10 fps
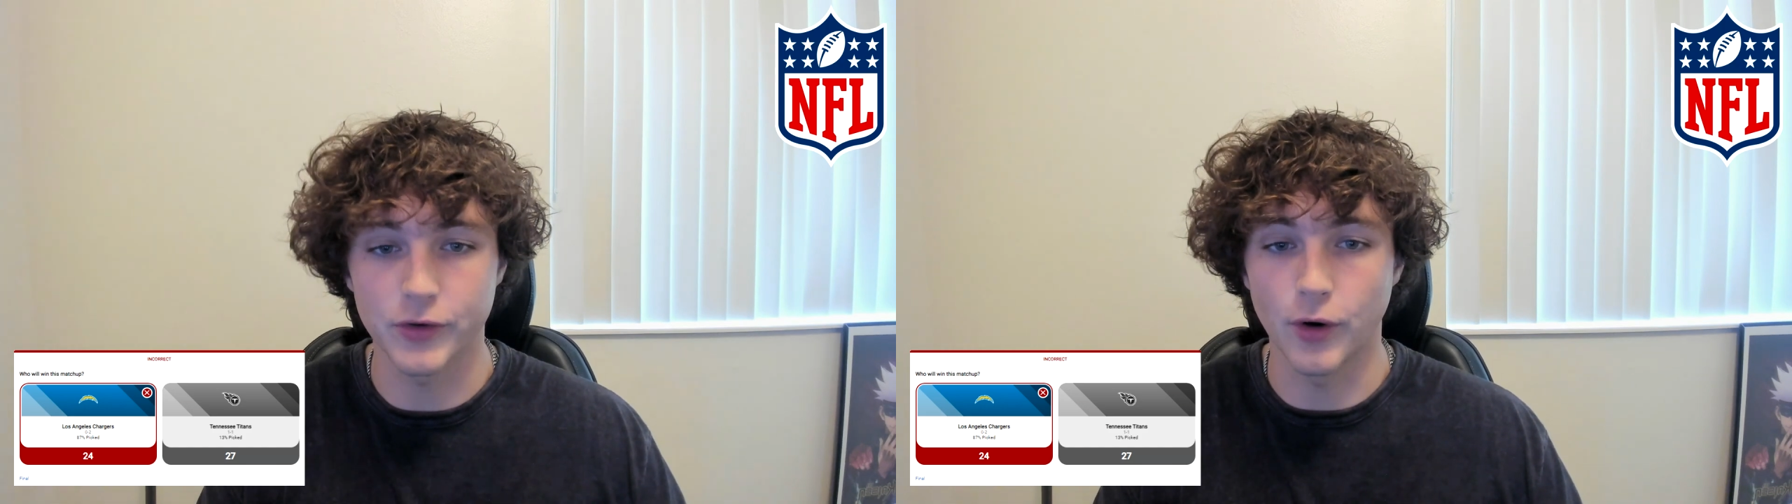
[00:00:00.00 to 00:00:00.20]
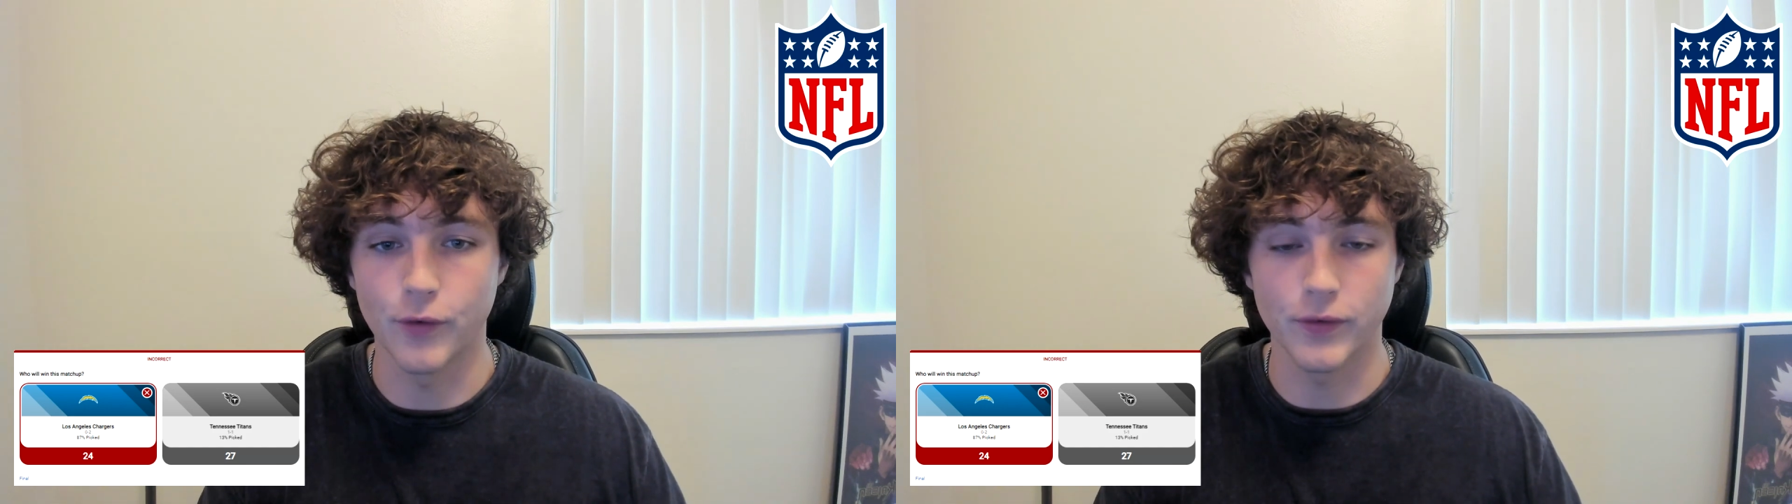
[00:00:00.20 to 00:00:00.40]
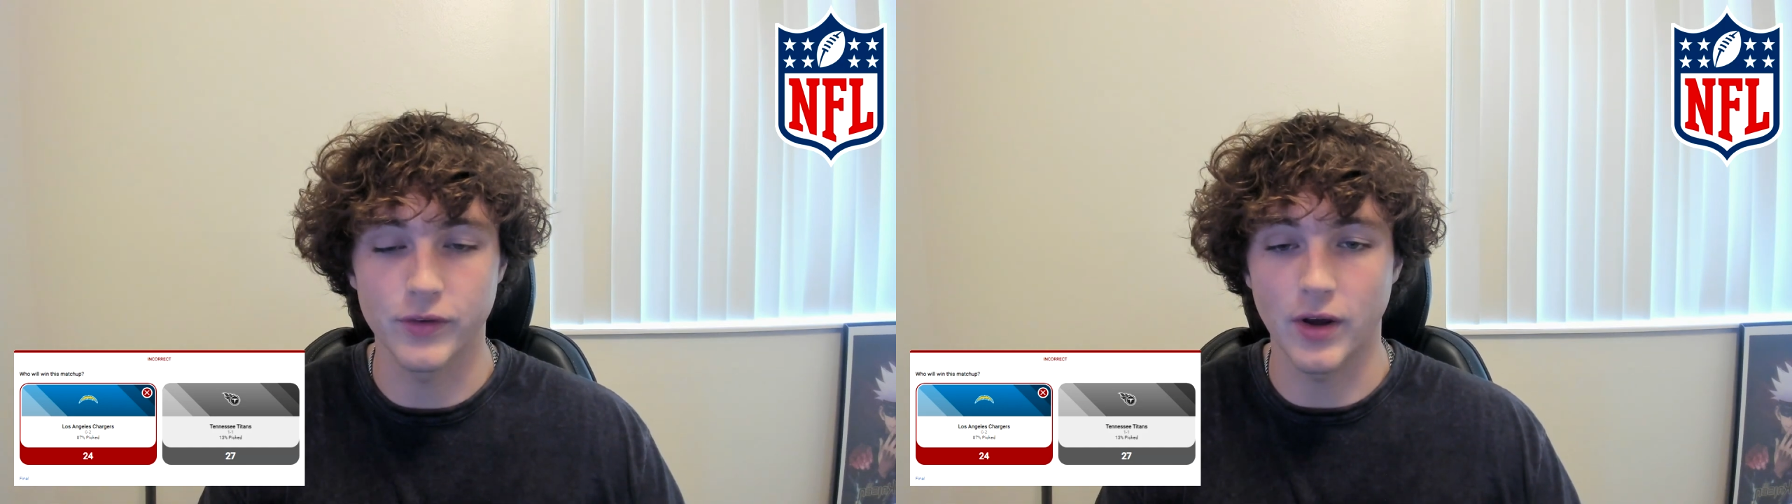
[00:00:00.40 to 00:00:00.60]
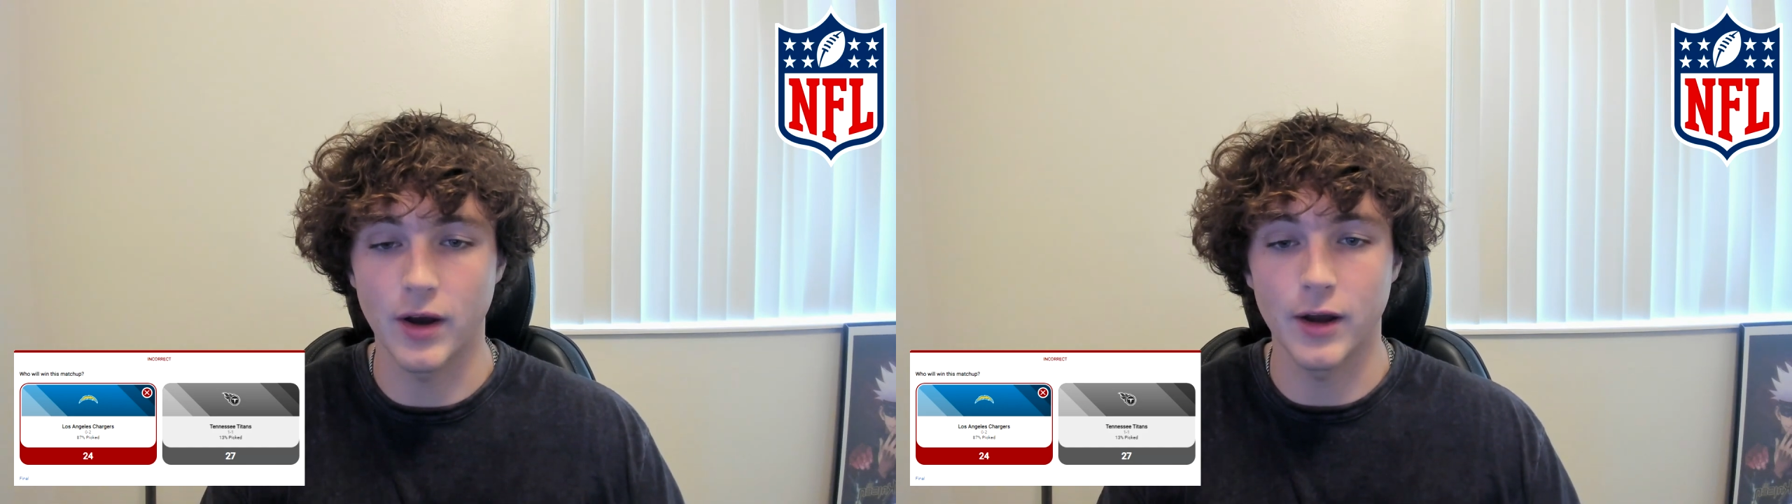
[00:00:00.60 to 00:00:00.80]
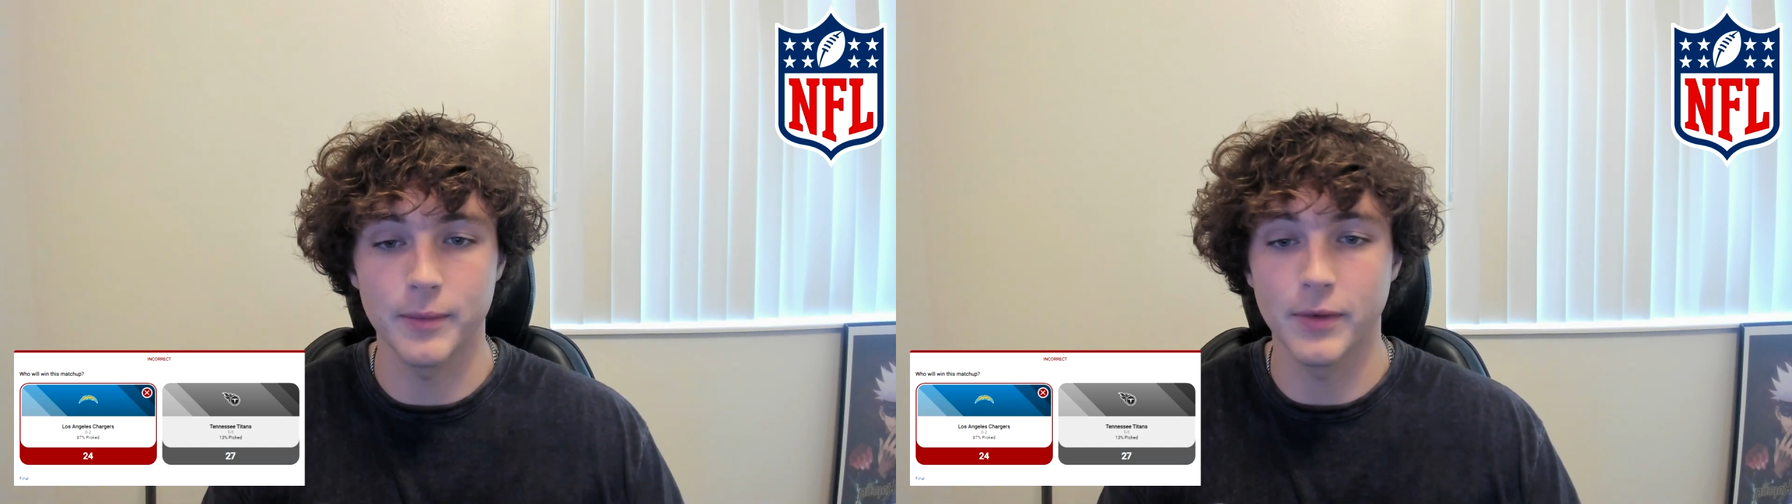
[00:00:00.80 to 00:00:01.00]

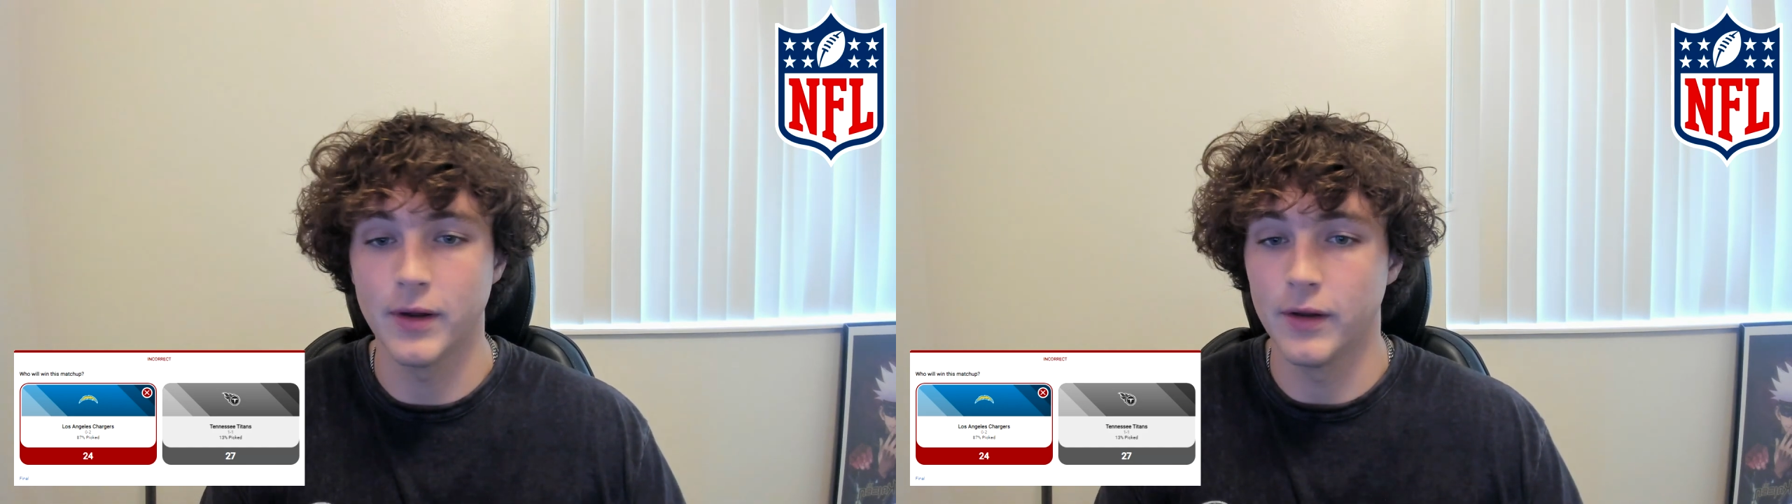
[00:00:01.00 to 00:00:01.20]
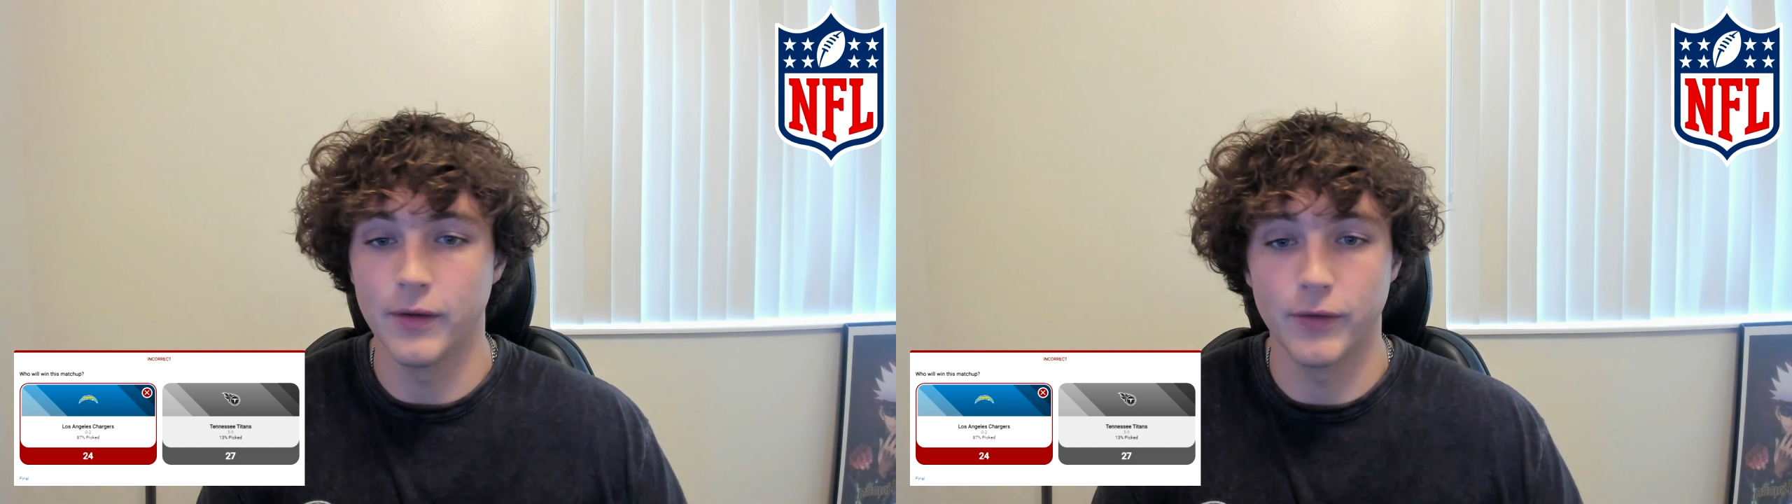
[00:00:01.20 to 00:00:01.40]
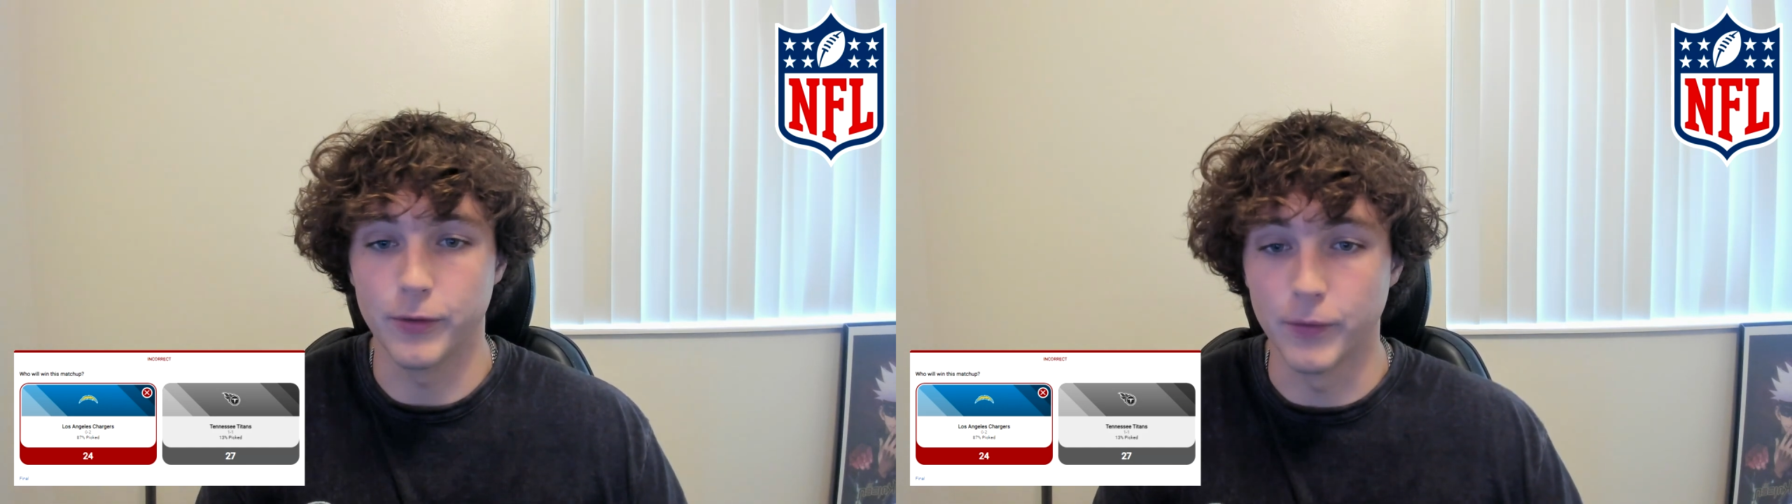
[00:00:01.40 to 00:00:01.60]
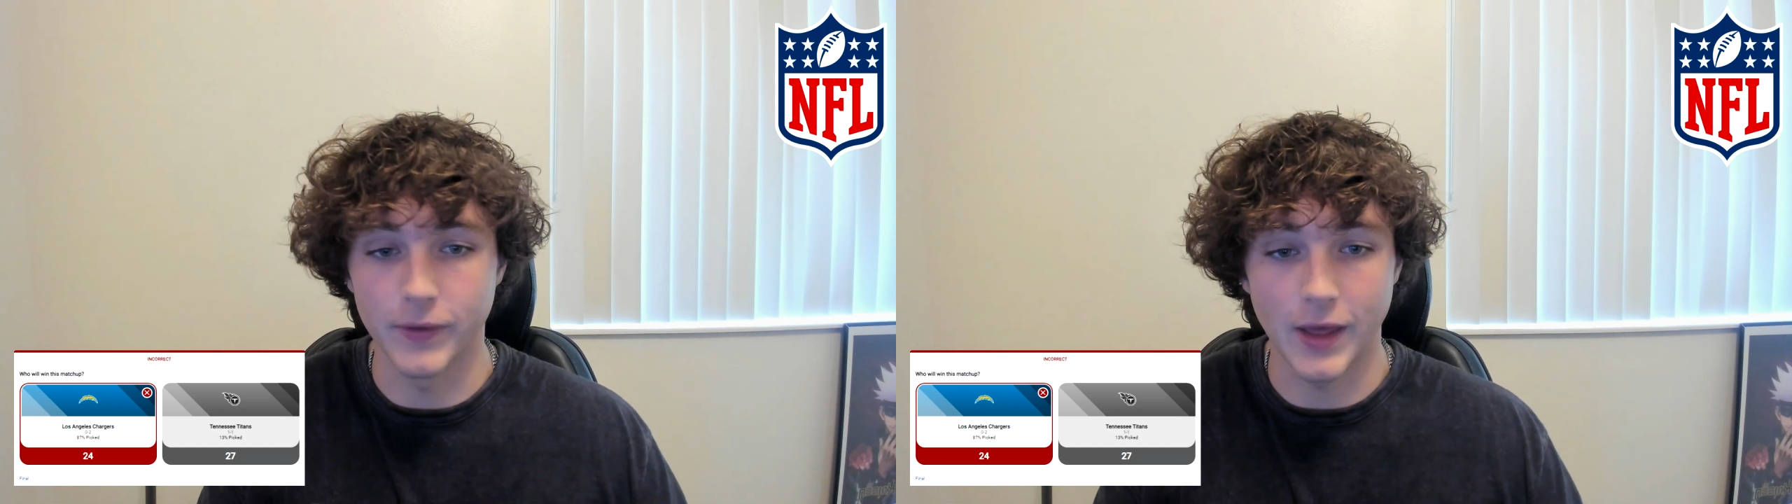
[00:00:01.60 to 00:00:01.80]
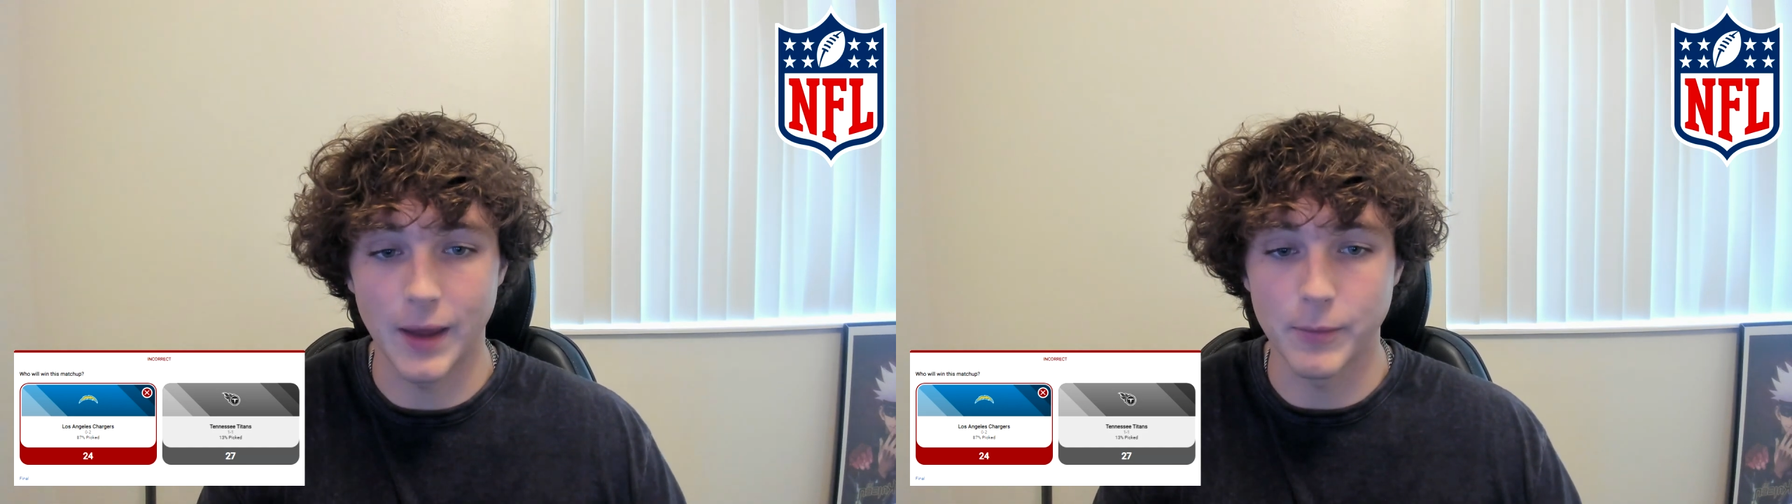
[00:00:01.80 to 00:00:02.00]
overtime. Threw the
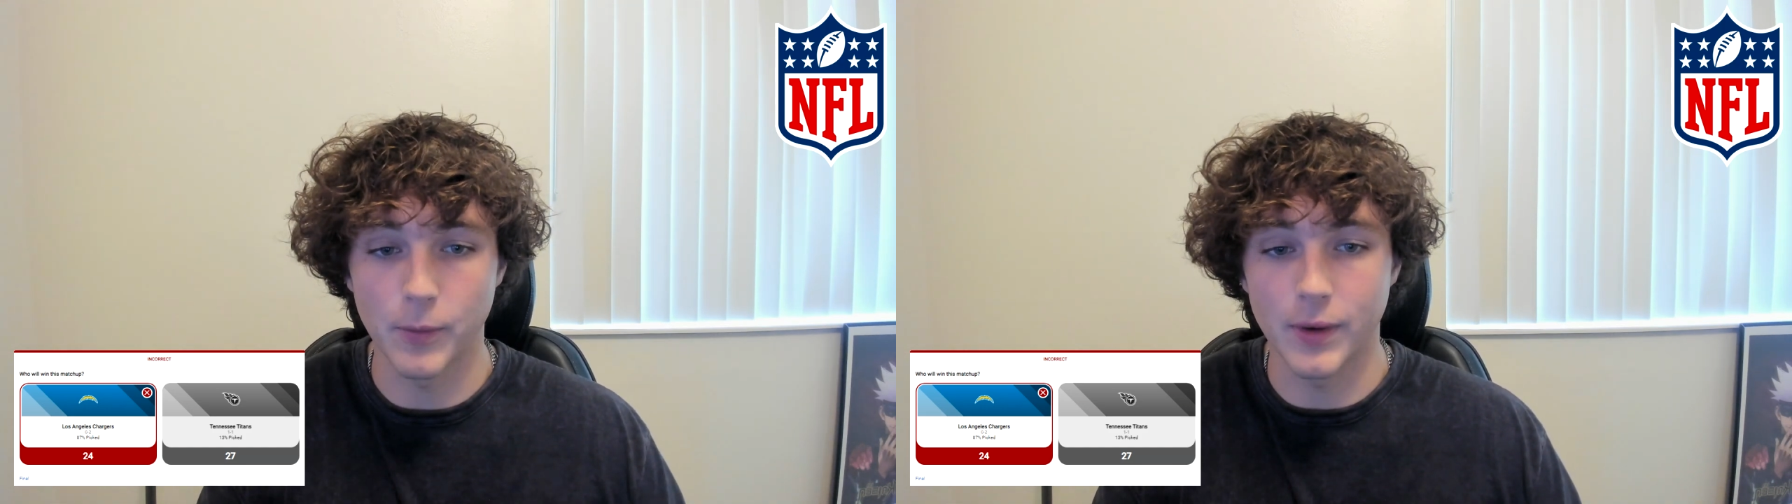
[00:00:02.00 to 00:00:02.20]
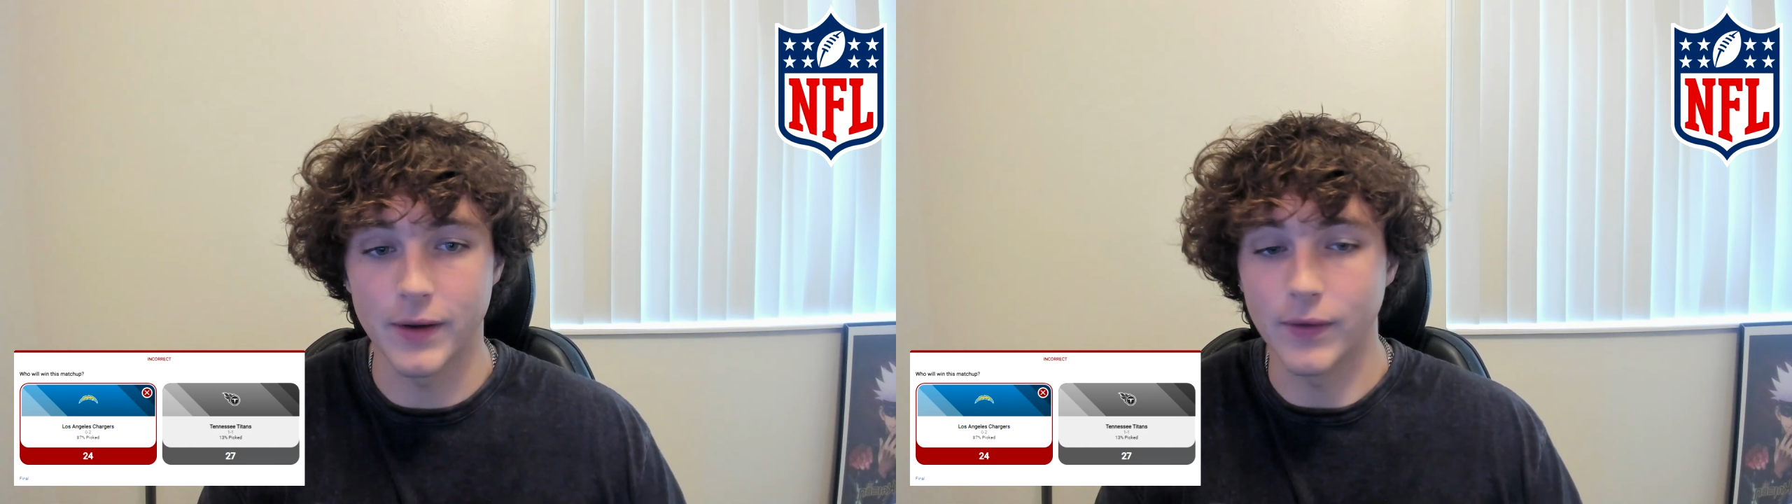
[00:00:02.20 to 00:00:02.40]
game away.